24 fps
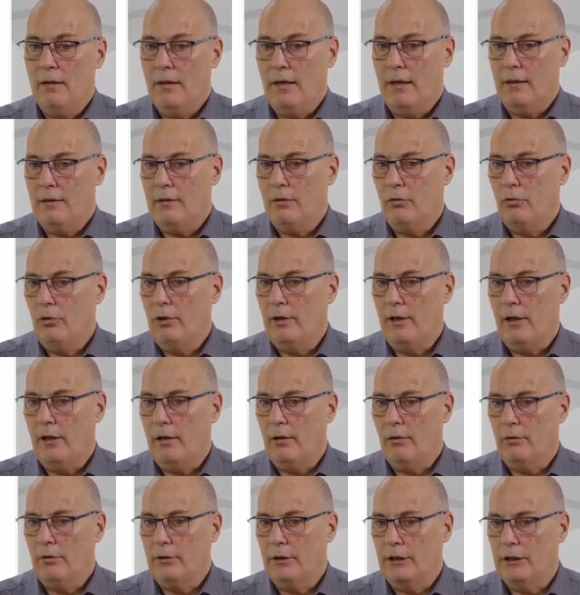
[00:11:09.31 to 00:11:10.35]
at the relay
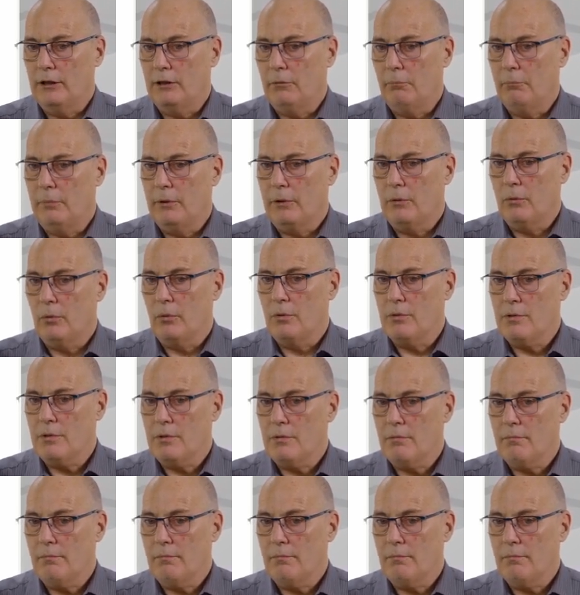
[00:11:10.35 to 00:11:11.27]
location because